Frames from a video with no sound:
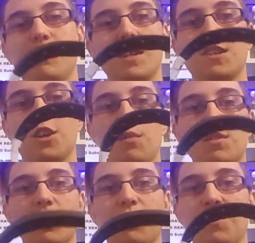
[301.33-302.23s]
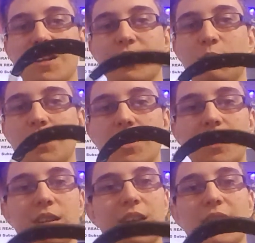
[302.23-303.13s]
In terms of the flexibility,
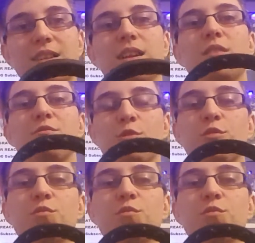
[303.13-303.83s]
this headset feels